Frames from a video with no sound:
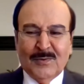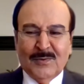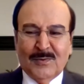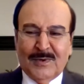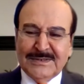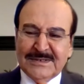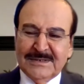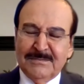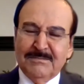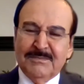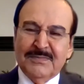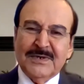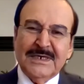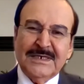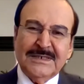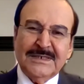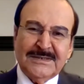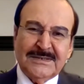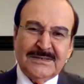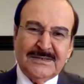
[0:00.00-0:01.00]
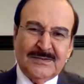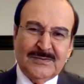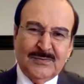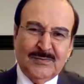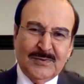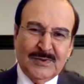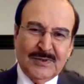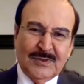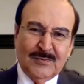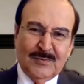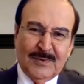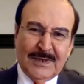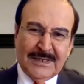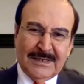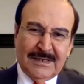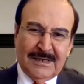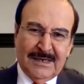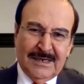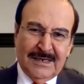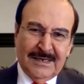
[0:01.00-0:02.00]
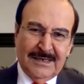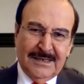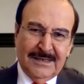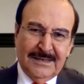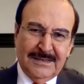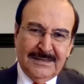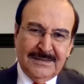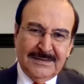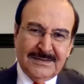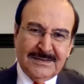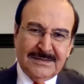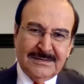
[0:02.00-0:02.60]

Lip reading: was impressed with what I